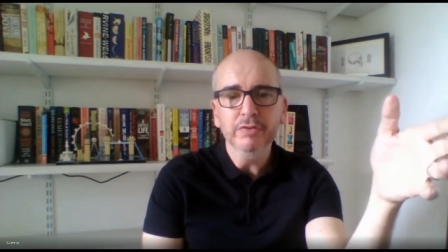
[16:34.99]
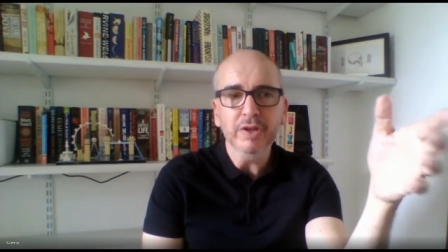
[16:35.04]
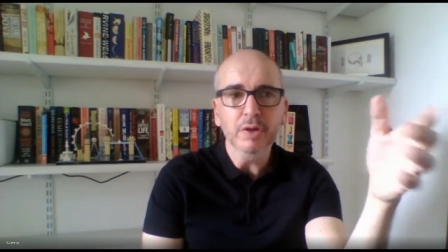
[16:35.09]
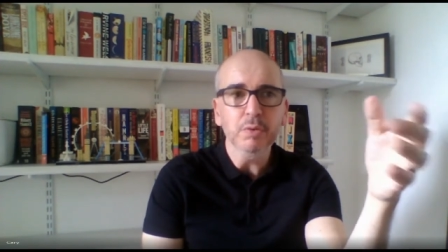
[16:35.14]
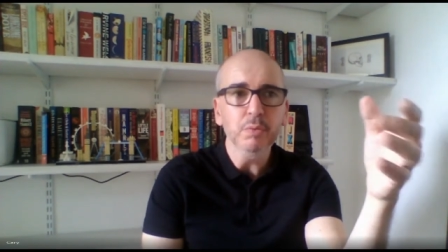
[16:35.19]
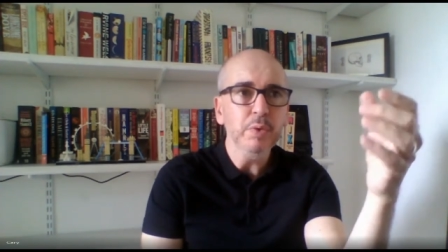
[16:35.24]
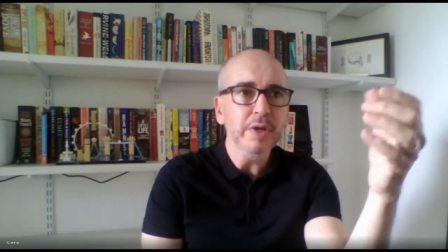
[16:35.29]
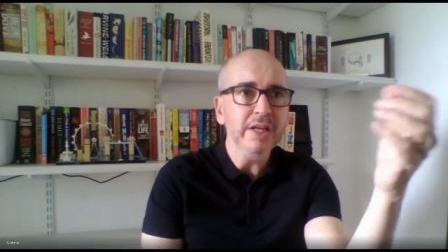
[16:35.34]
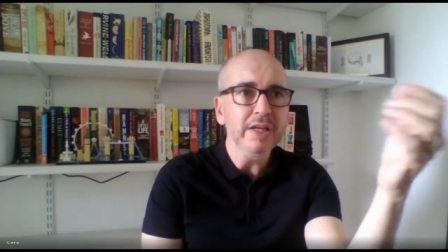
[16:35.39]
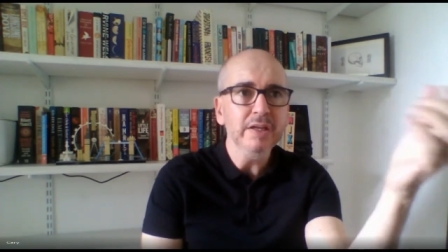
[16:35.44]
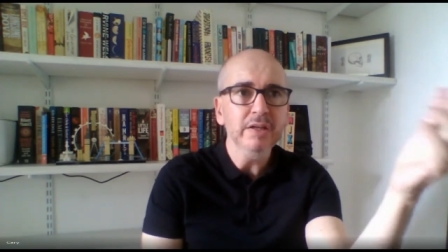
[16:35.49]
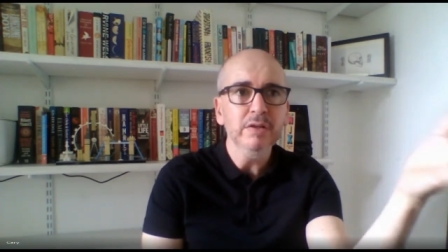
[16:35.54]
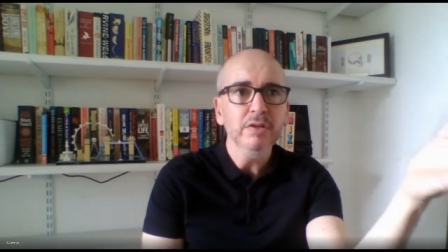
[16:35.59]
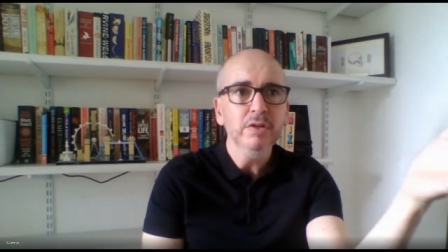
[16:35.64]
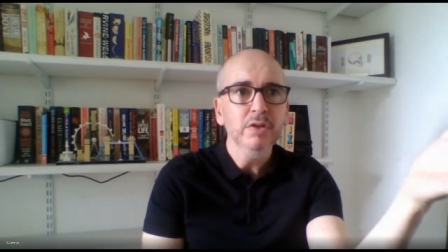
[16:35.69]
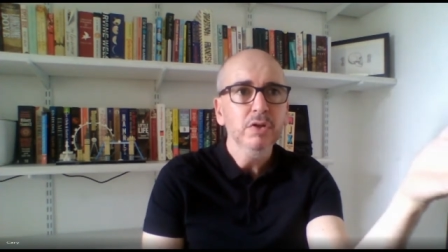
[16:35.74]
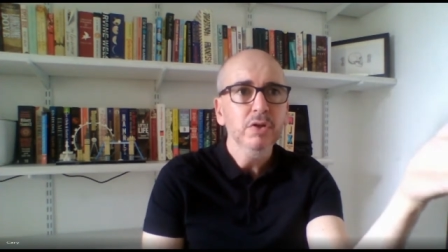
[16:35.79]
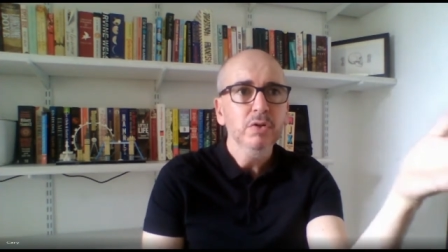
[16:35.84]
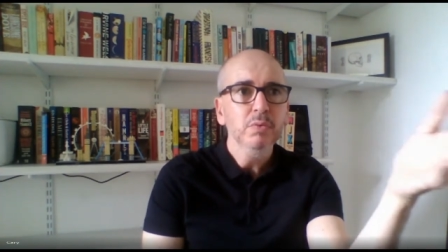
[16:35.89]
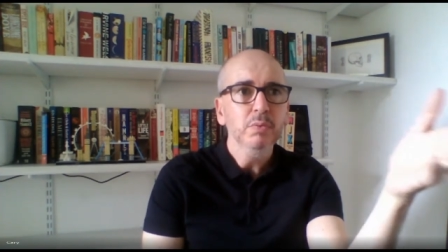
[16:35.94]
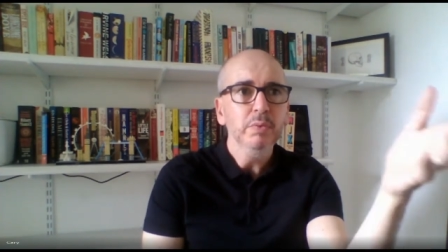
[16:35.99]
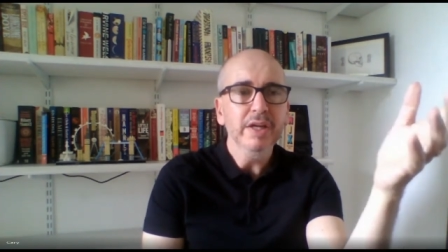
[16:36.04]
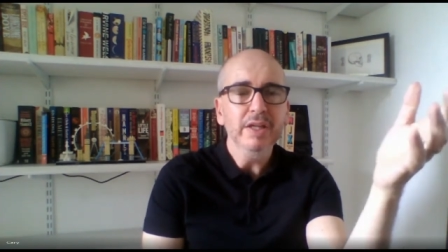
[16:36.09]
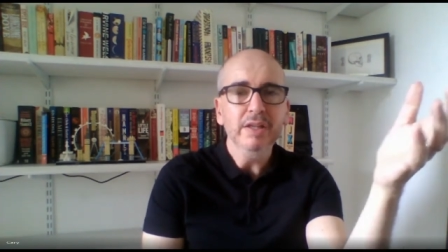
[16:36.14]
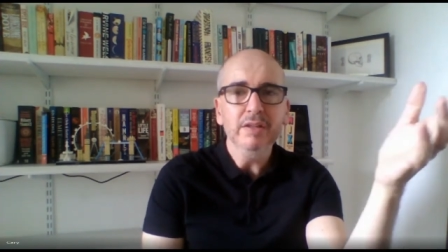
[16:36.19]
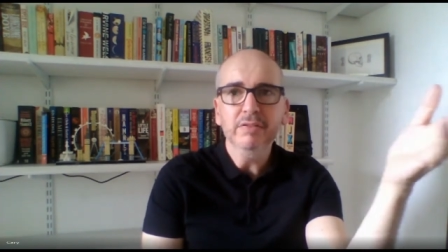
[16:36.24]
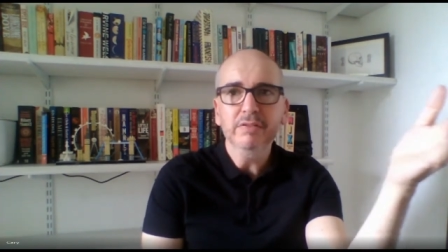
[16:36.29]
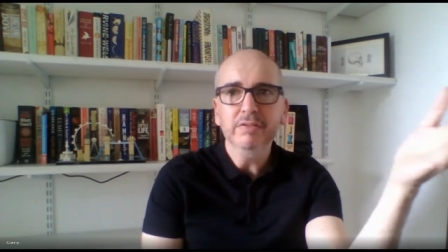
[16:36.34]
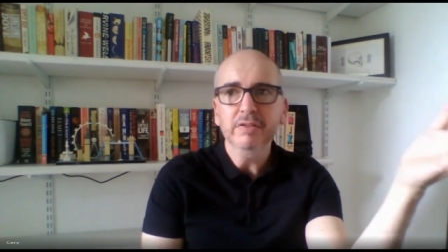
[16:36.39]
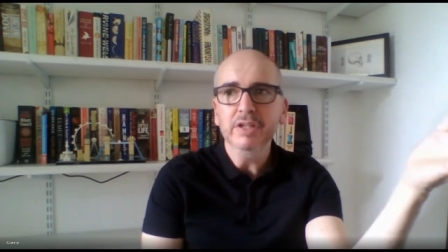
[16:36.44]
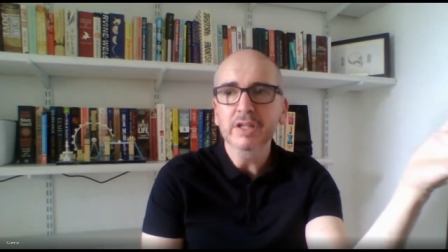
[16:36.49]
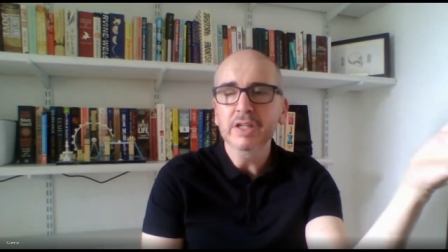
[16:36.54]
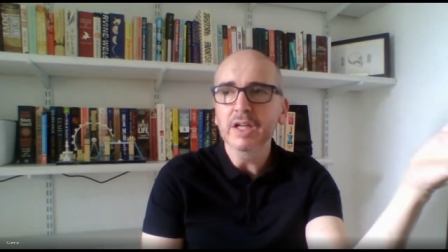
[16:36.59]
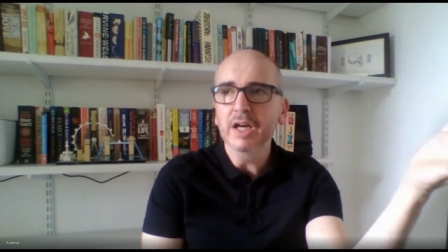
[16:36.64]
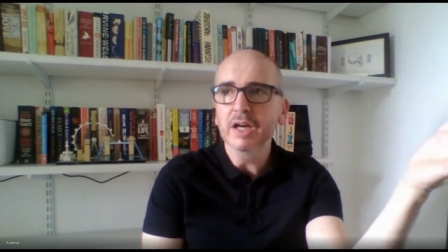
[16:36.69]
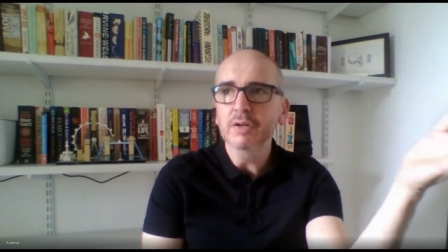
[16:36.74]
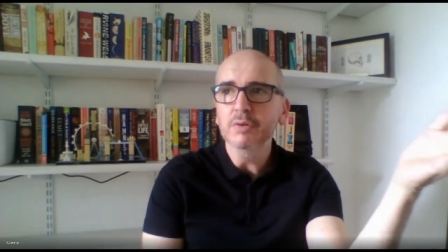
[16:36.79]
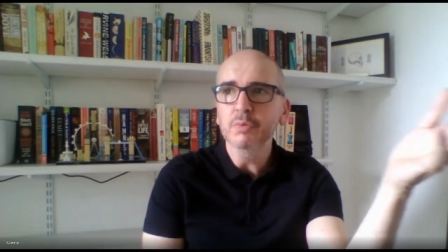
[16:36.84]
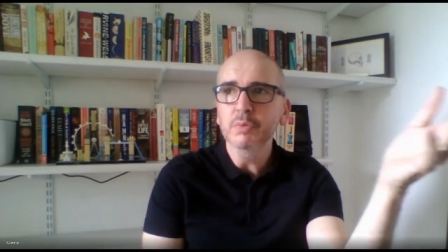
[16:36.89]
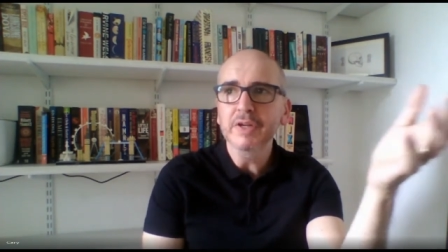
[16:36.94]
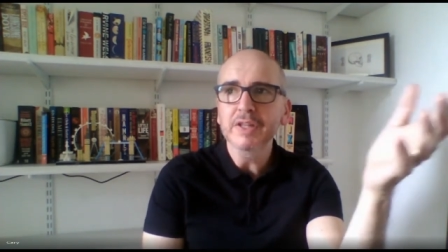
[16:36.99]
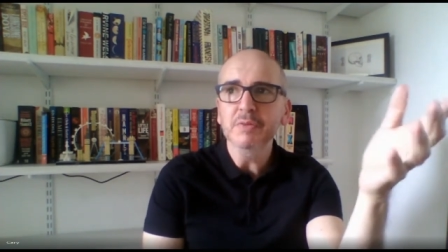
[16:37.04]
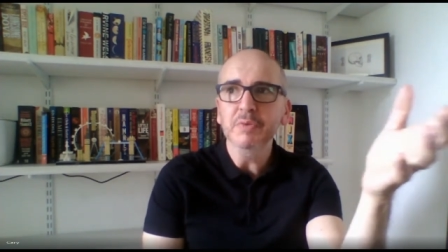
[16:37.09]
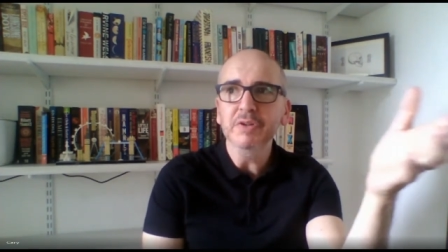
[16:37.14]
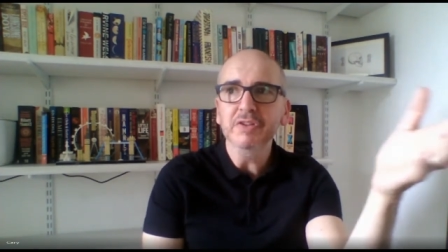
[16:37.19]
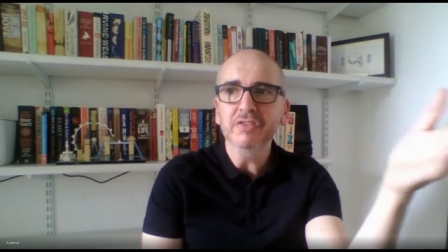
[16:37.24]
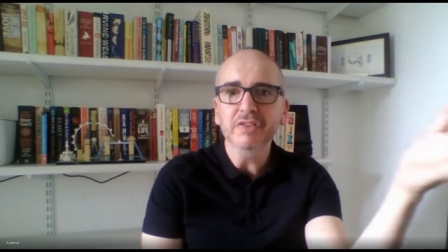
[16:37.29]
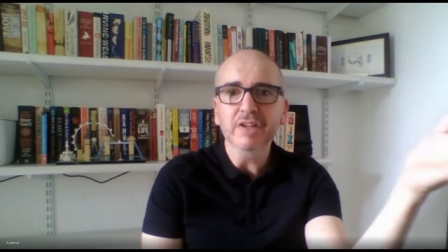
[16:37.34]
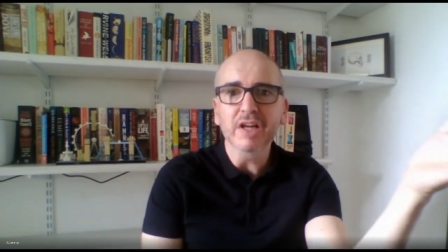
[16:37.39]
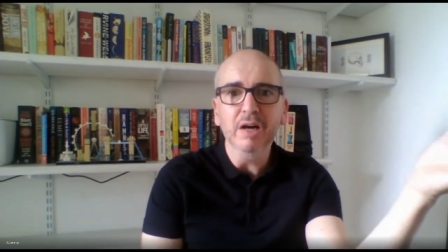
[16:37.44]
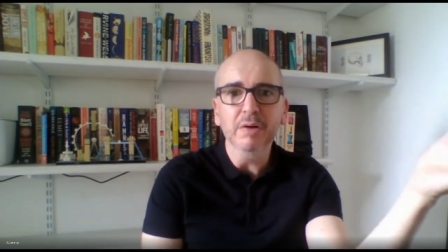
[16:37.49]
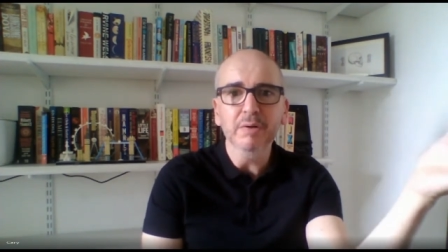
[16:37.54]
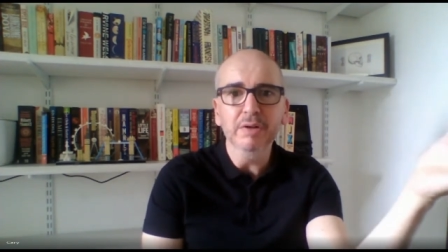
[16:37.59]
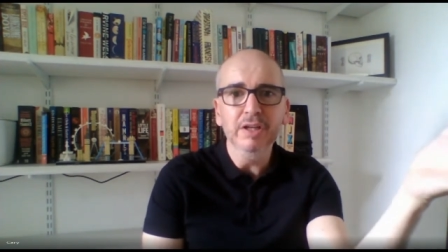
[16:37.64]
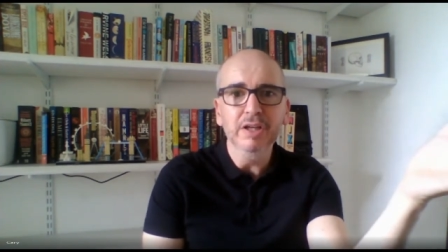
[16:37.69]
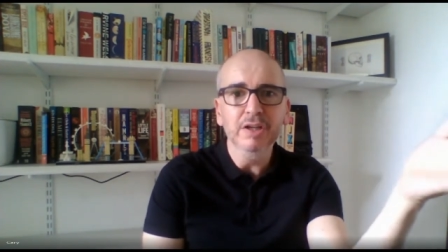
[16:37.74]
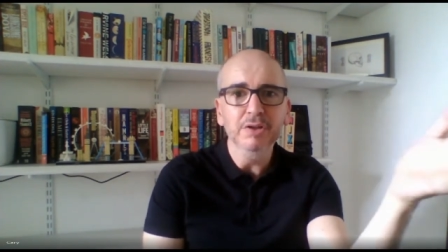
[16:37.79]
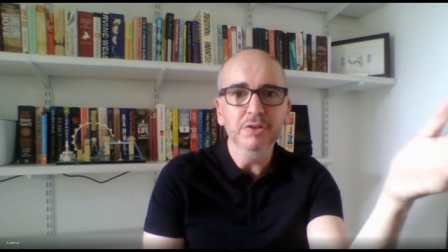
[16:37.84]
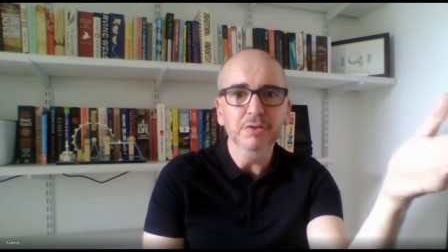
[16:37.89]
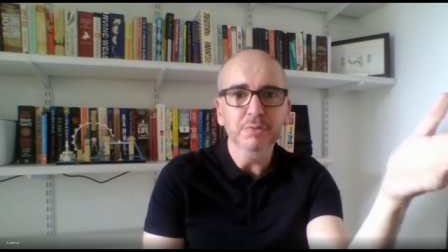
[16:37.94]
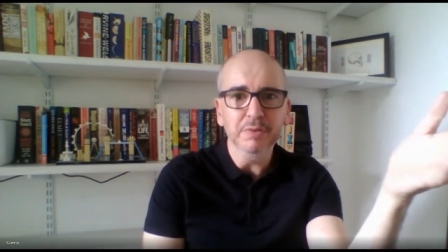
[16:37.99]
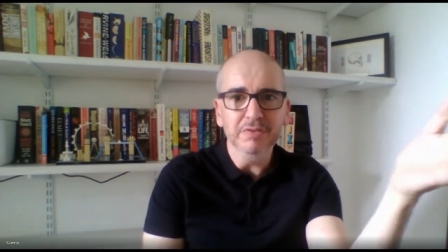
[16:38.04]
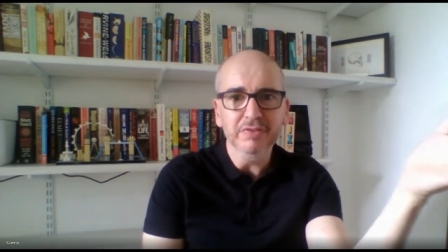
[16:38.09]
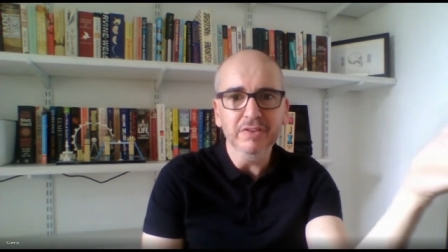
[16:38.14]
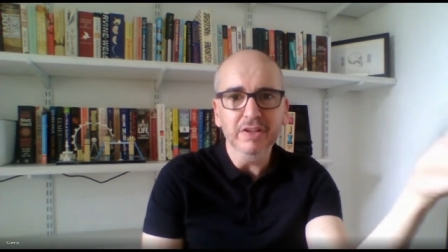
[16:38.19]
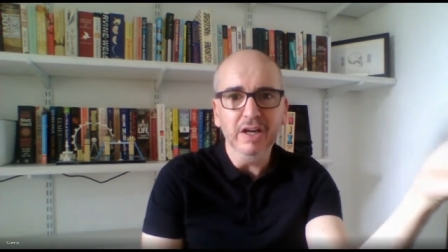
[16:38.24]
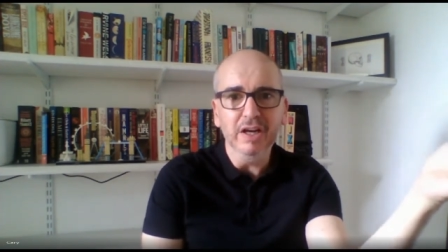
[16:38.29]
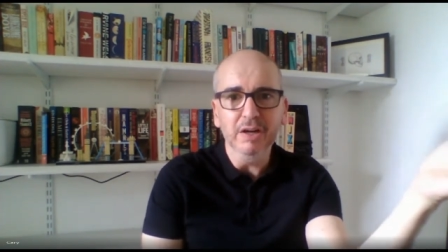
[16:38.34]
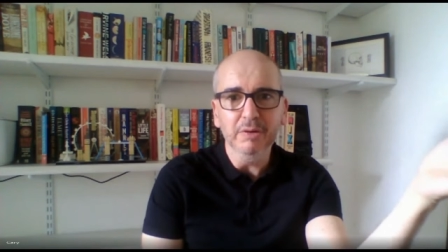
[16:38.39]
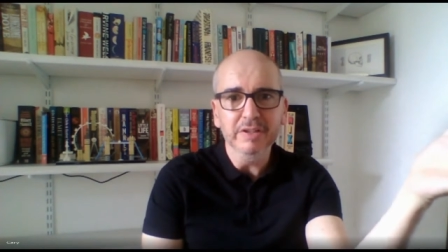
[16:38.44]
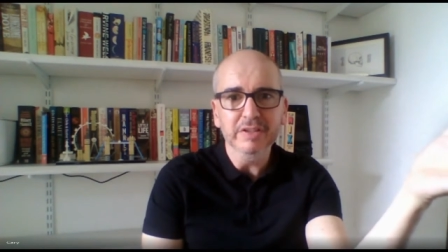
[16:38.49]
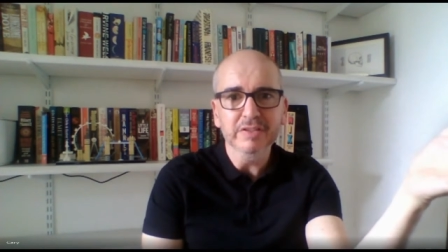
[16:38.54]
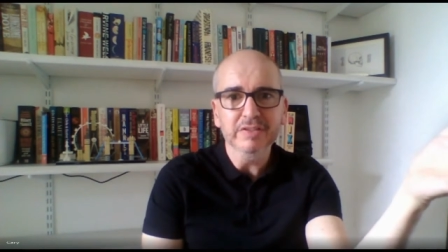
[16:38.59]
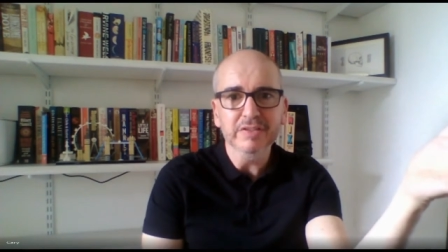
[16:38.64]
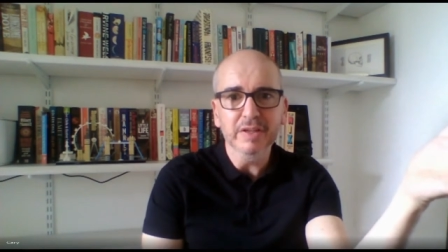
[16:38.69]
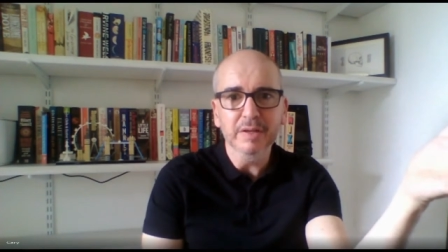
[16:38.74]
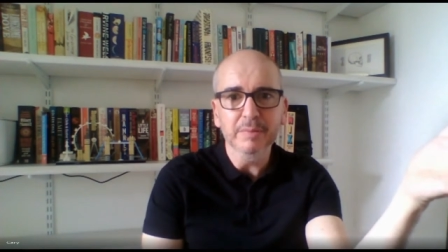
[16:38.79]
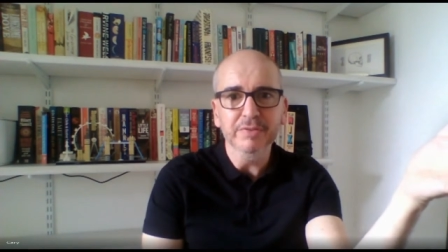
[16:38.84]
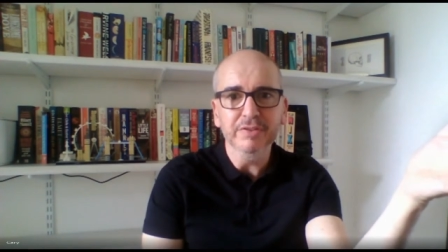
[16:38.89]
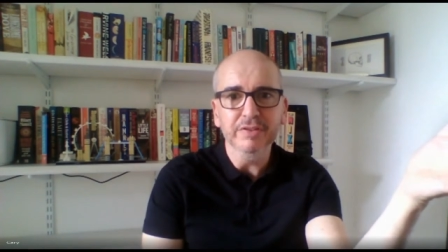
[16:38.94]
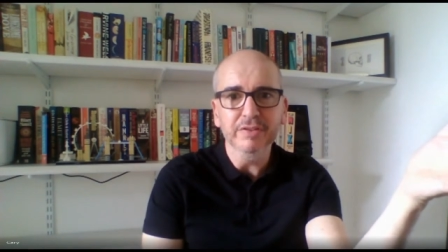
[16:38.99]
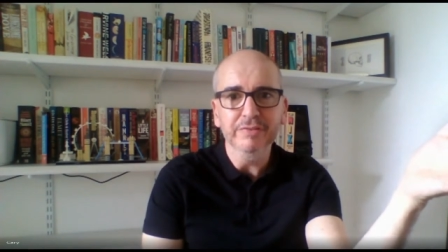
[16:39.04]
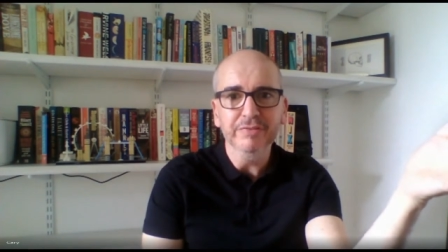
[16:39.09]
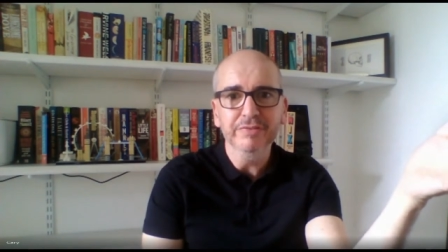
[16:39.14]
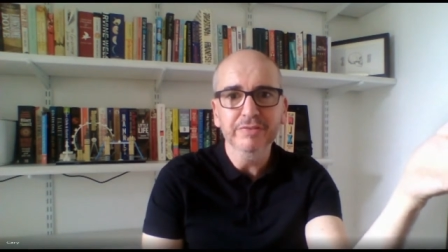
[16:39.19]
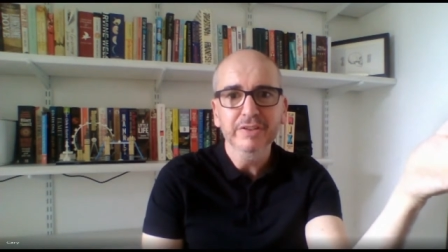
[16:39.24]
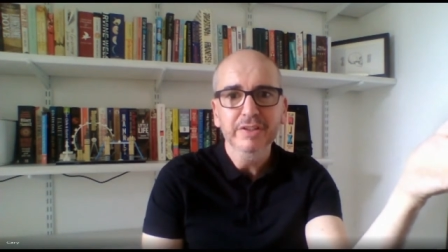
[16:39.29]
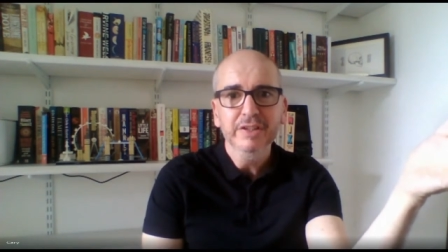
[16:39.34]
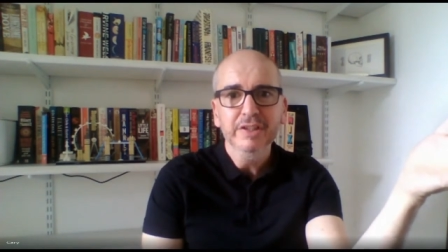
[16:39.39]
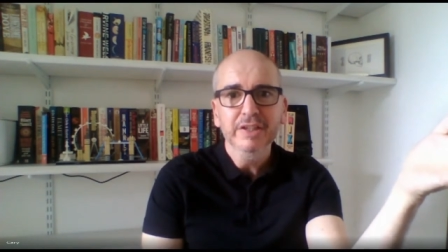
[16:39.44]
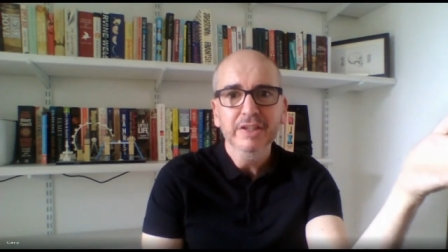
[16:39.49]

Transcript: So win with, you know, win with style and lose with style in terms of